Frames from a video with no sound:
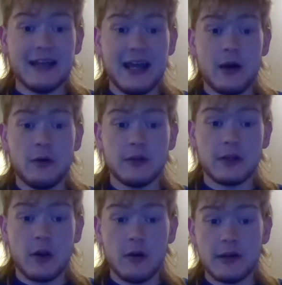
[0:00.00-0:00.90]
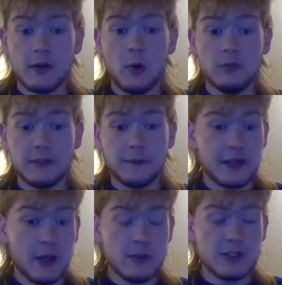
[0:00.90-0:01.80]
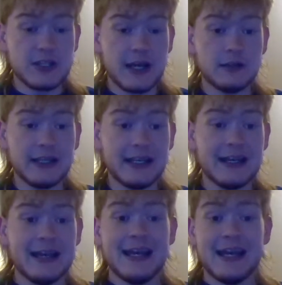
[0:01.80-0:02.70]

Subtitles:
now, the current holder for the Owners' title lead